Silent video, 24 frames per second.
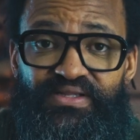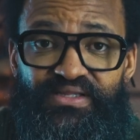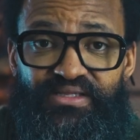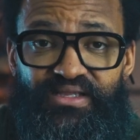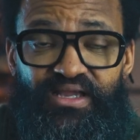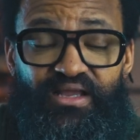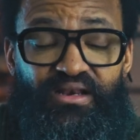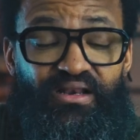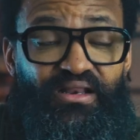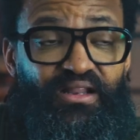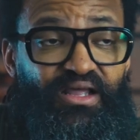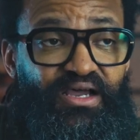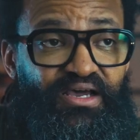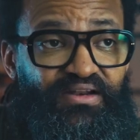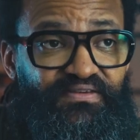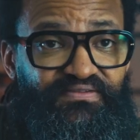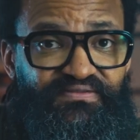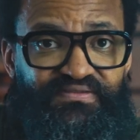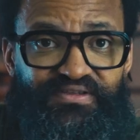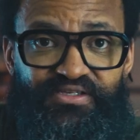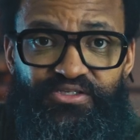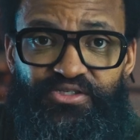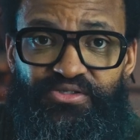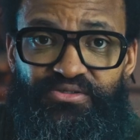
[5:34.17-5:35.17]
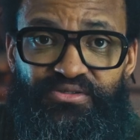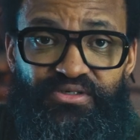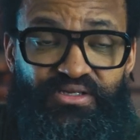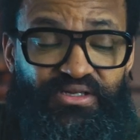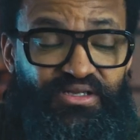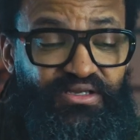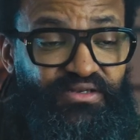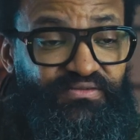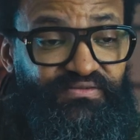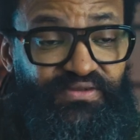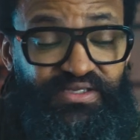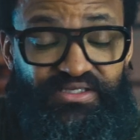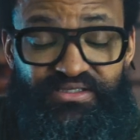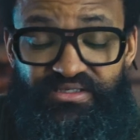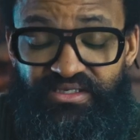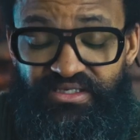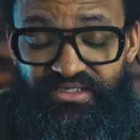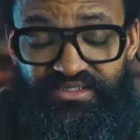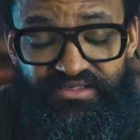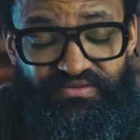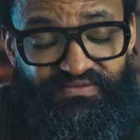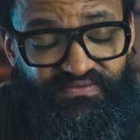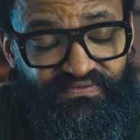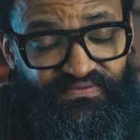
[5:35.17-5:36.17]
a lot of feature,
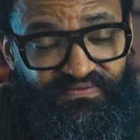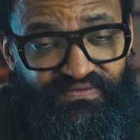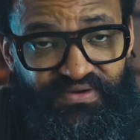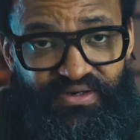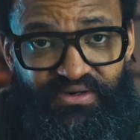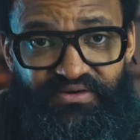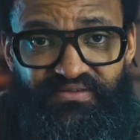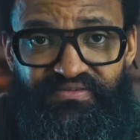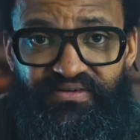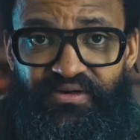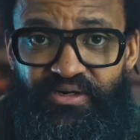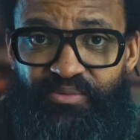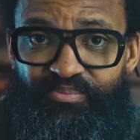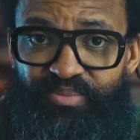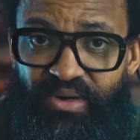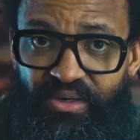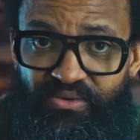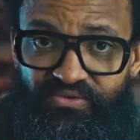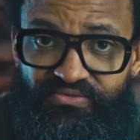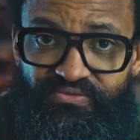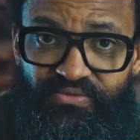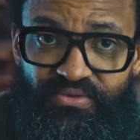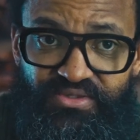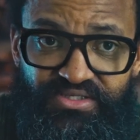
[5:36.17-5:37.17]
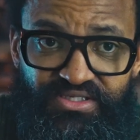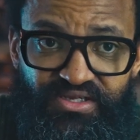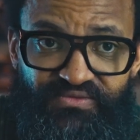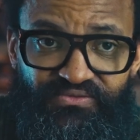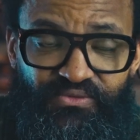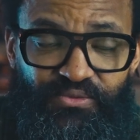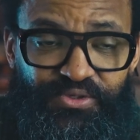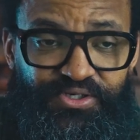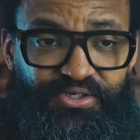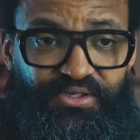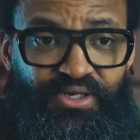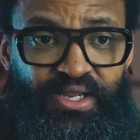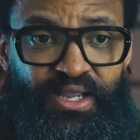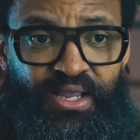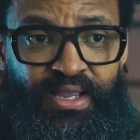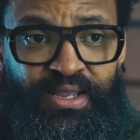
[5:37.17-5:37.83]
it's a very, very powerful software.